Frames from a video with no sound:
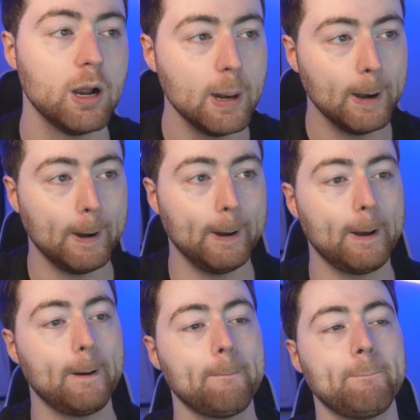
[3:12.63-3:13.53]

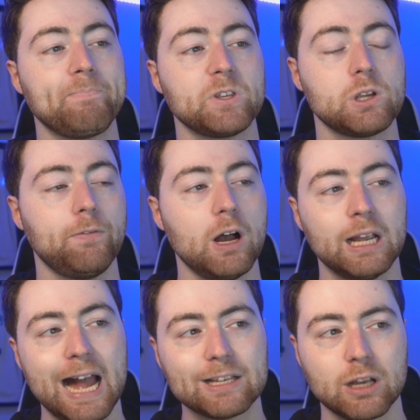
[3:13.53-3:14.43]
Stephon
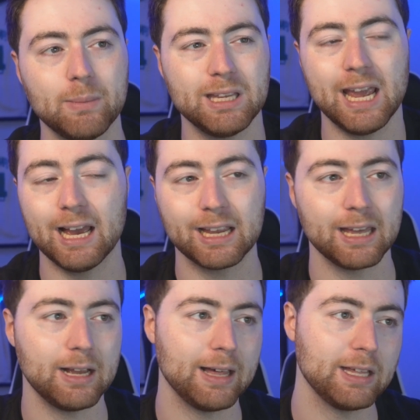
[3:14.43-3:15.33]
Castle. I mean, yeah, again,
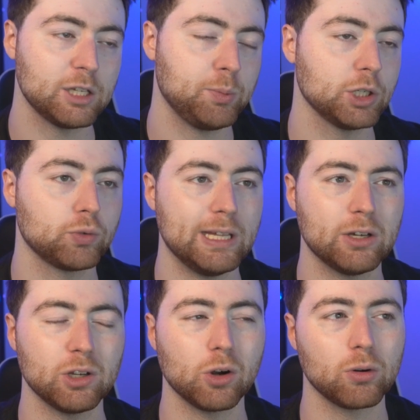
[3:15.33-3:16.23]
I think the Spurs really
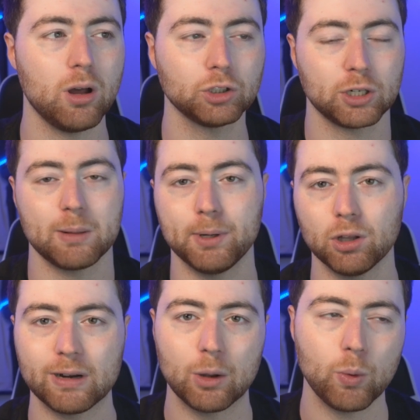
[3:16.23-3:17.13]
couldn't go wrong trying to build
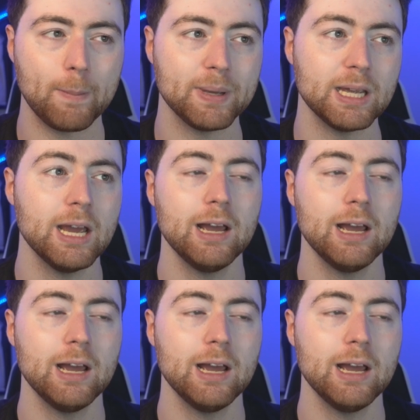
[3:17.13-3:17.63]
around Wemby.